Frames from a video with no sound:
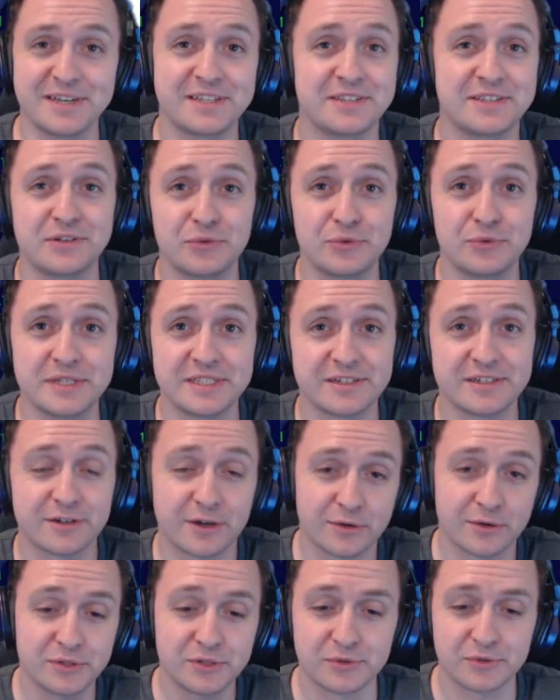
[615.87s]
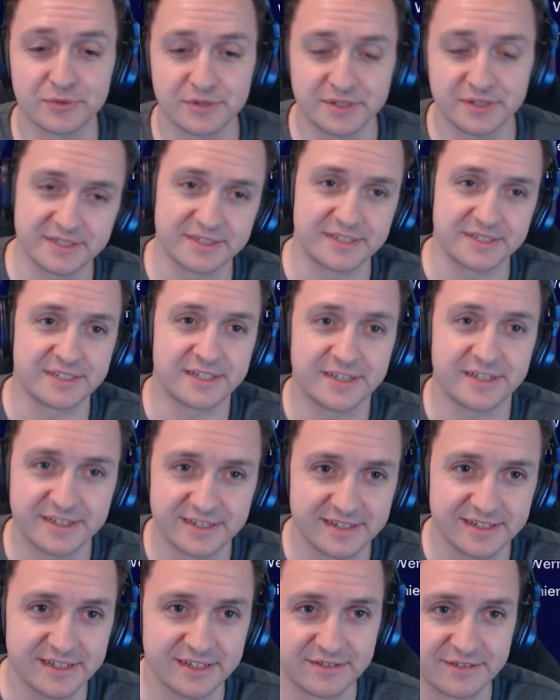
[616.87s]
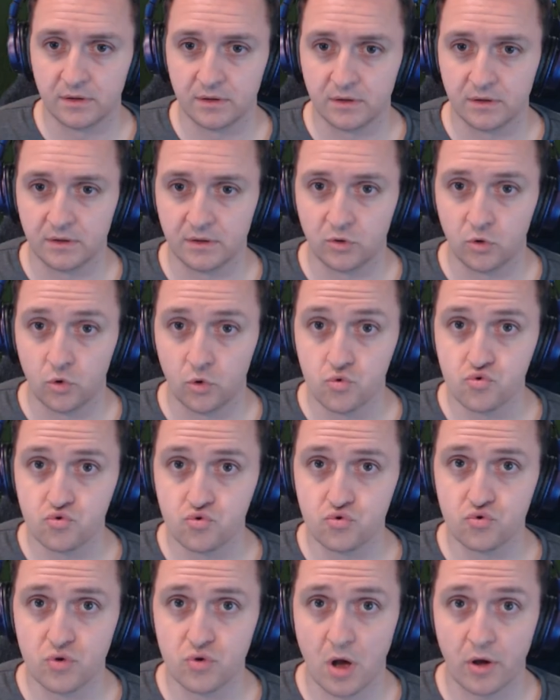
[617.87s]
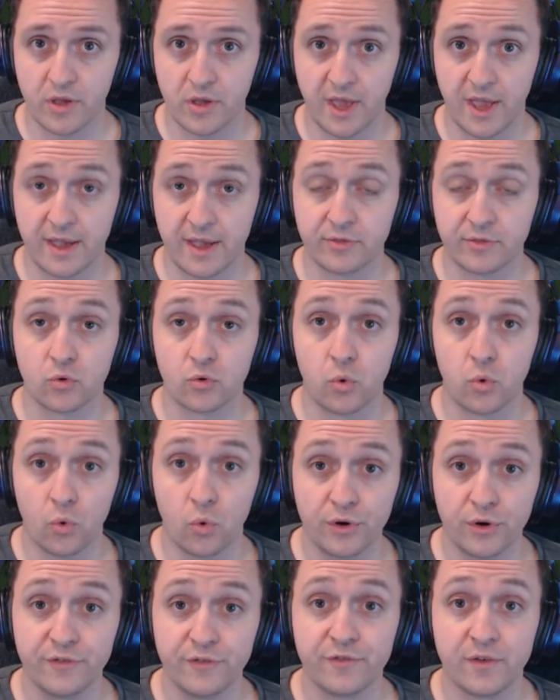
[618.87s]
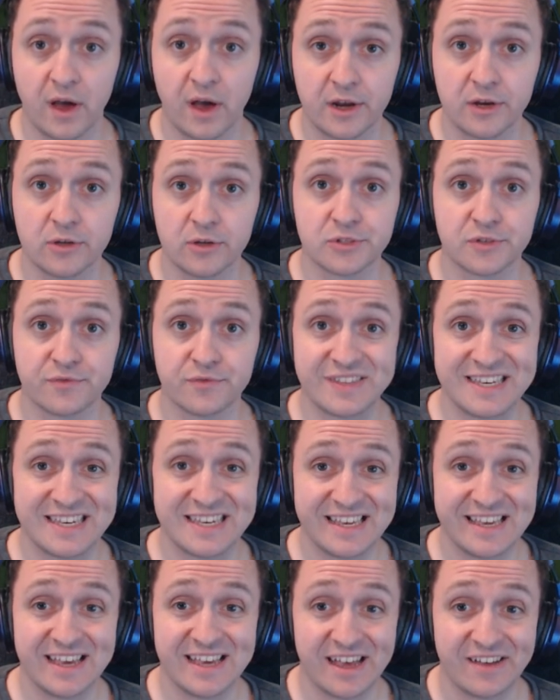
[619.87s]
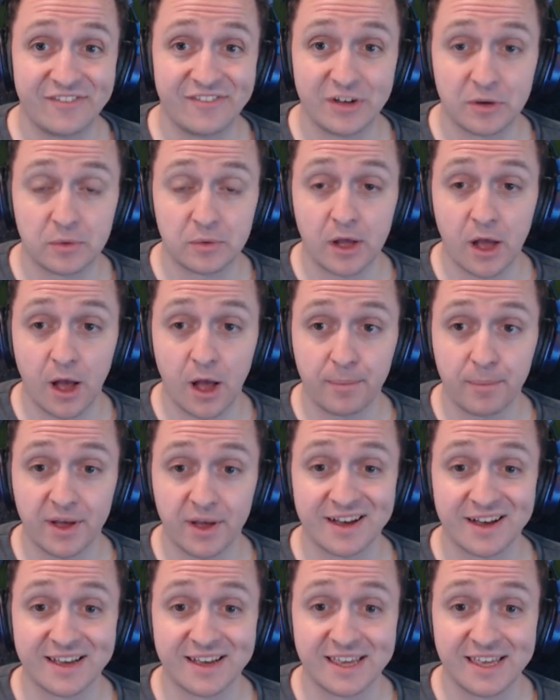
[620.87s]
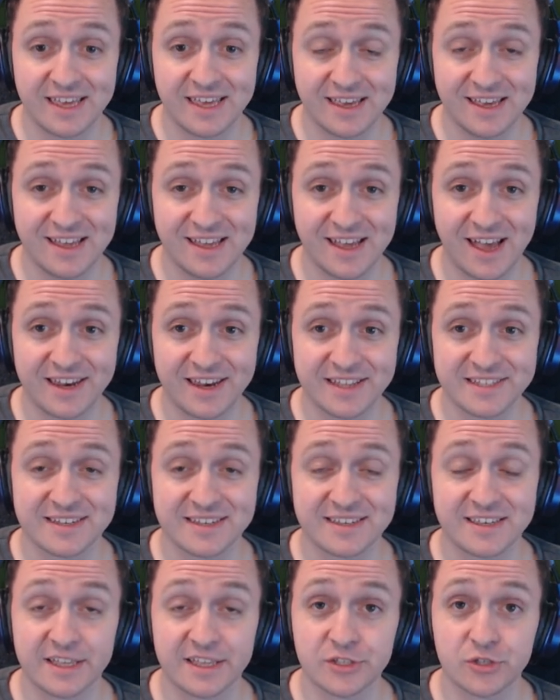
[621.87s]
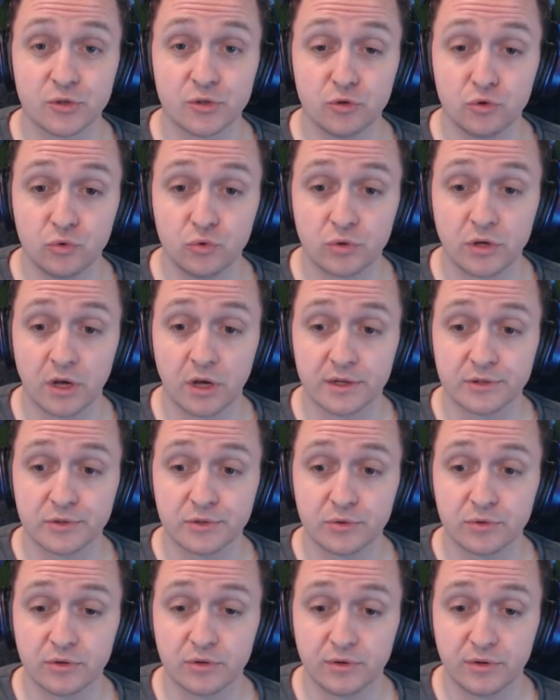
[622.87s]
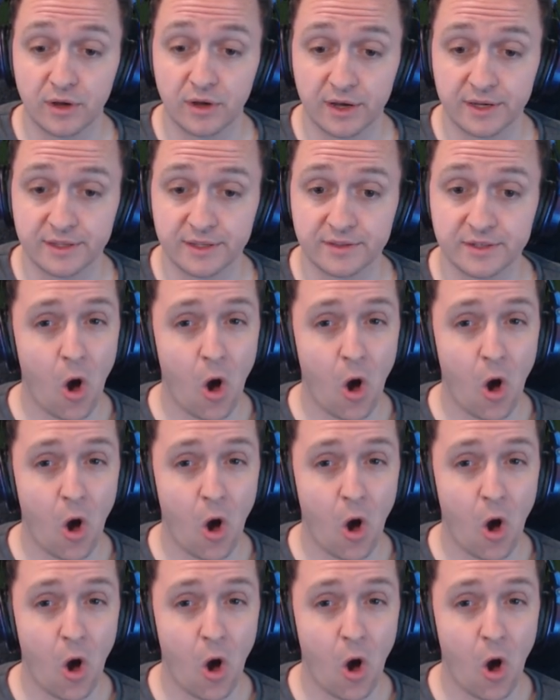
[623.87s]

is it always the goal scorers that decide to leave? Ooh, okay, the quarterfinals of the EFL Cup are here, and it's against Newcastle United.